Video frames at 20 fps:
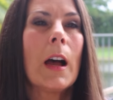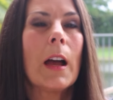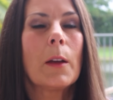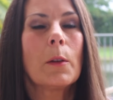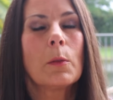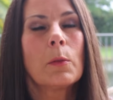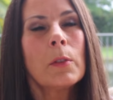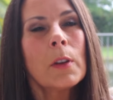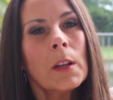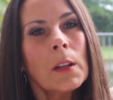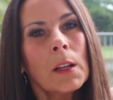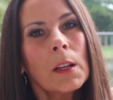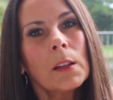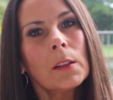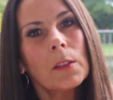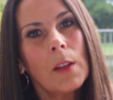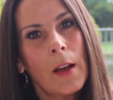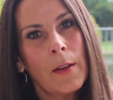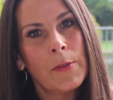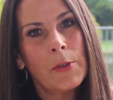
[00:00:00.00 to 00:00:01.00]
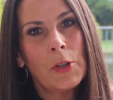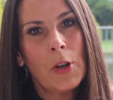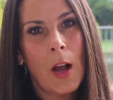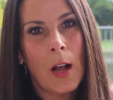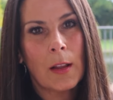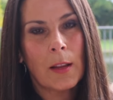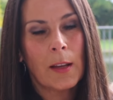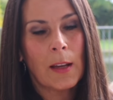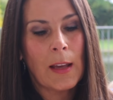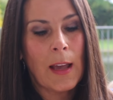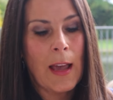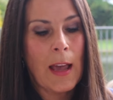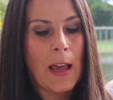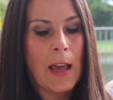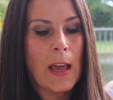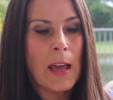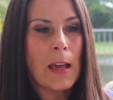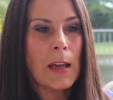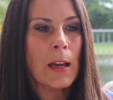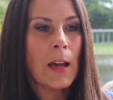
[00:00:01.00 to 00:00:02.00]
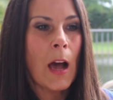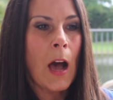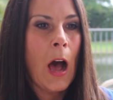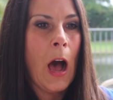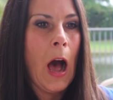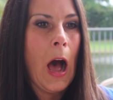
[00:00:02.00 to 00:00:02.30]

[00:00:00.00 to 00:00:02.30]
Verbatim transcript: I really love chocolate cake.